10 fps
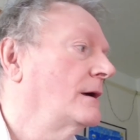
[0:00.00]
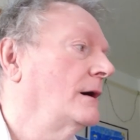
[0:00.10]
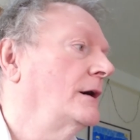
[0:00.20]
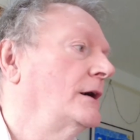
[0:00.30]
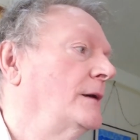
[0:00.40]

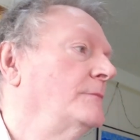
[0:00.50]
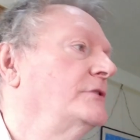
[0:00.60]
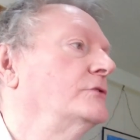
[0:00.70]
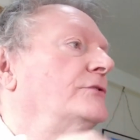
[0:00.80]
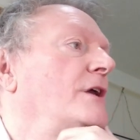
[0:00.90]
um,
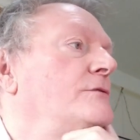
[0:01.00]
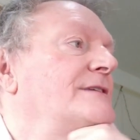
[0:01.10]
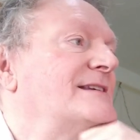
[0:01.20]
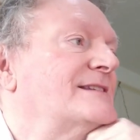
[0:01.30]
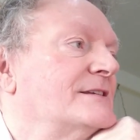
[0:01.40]
you'll
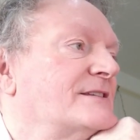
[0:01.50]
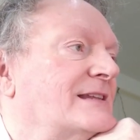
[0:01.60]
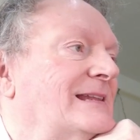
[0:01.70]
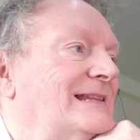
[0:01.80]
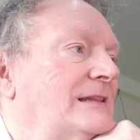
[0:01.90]
notice there's
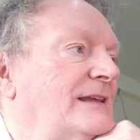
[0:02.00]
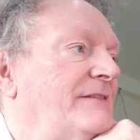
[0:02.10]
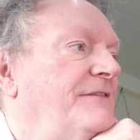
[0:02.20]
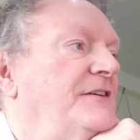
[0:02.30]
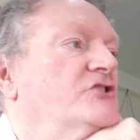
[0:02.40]
a little
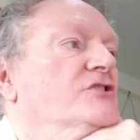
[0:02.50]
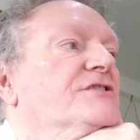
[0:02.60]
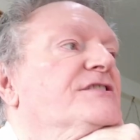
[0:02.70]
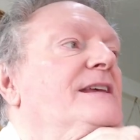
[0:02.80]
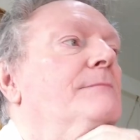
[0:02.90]

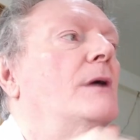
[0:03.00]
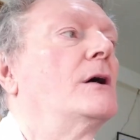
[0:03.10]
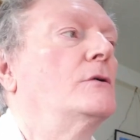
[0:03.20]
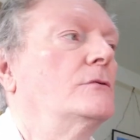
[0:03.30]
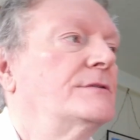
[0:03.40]
efficiency
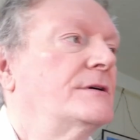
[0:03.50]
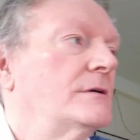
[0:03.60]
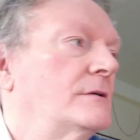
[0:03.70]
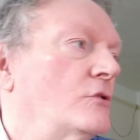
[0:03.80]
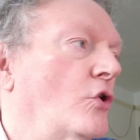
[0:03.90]
mode
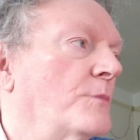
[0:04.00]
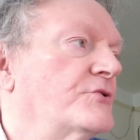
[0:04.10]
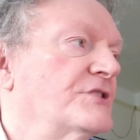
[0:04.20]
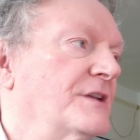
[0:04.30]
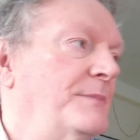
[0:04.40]

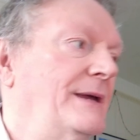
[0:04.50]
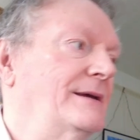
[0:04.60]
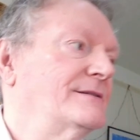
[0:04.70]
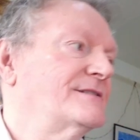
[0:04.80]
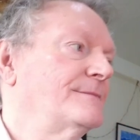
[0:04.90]
option
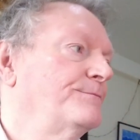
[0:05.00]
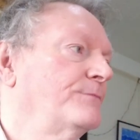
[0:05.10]
appears.